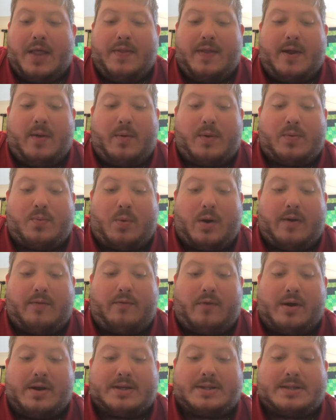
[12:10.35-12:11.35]
Then with one
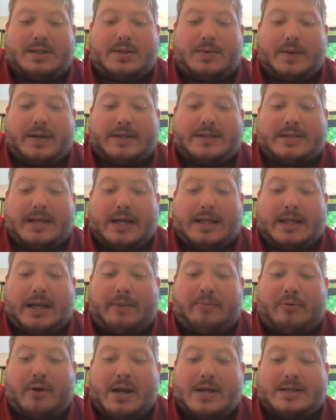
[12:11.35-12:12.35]
voice the three sang
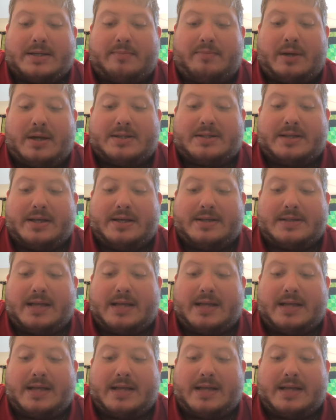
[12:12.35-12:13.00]
thy praise and blessed thee,